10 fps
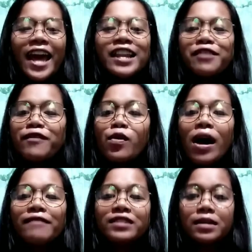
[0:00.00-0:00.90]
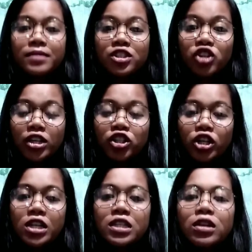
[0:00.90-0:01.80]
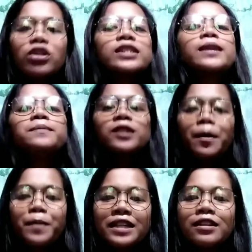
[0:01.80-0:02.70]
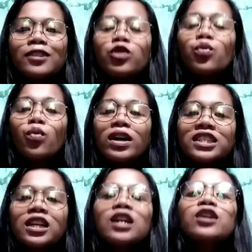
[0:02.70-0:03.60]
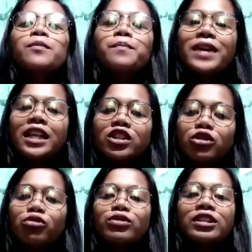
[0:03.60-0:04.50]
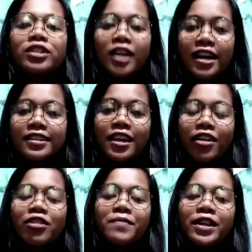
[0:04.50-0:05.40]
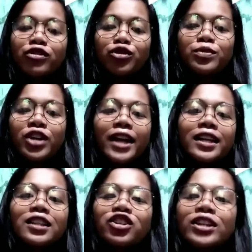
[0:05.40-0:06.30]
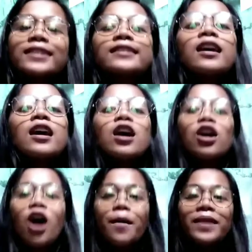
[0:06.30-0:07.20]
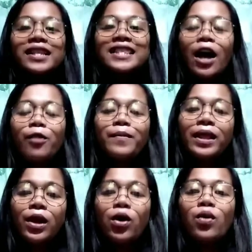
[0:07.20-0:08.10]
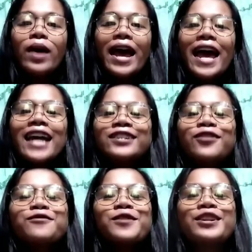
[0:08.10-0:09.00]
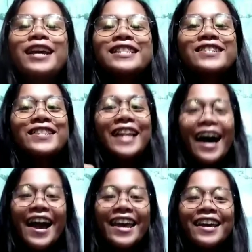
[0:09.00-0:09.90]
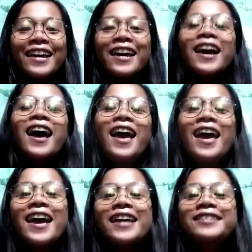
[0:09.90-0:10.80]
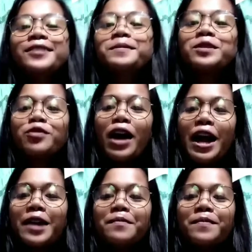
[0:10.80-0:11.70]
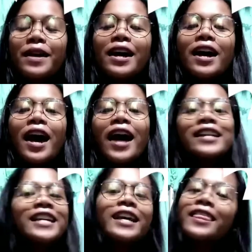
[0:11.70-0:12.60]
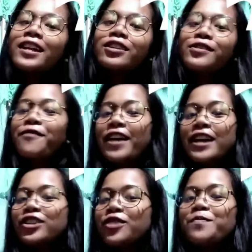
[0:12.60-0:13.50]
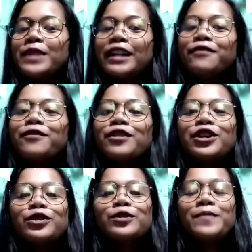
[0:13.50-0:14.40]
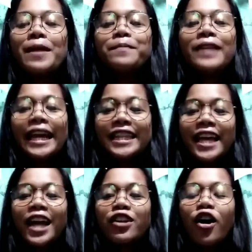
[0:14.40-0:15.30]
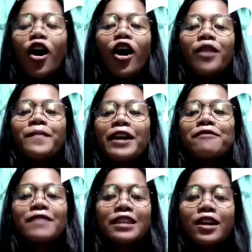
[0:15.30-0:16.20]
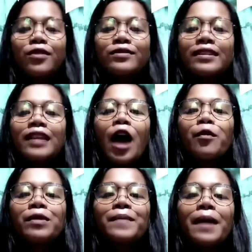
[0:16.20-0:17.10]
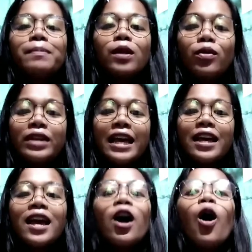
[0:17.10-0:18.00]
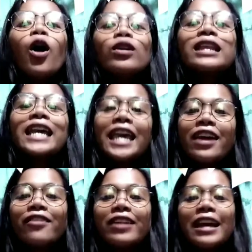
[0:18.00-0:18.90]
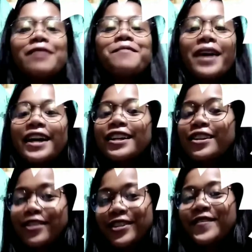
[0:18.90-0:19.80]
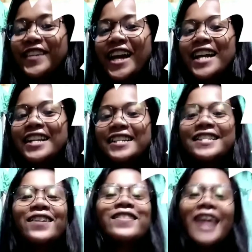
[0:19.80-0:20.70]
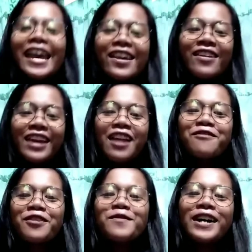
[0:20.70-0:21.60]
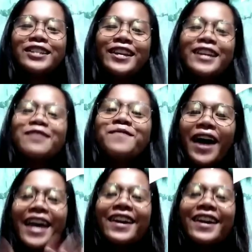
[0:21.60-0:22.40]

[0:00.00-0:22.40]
and if you have some suggestions or some topics that you want me to discuss here in my YouTube channel, just comment down below, and don't forget to like and subscribe and hit the notification bell for you to be updated on my videos that I will be uploading only here in my YouTube channel. So thank you again for watching. Goodbye,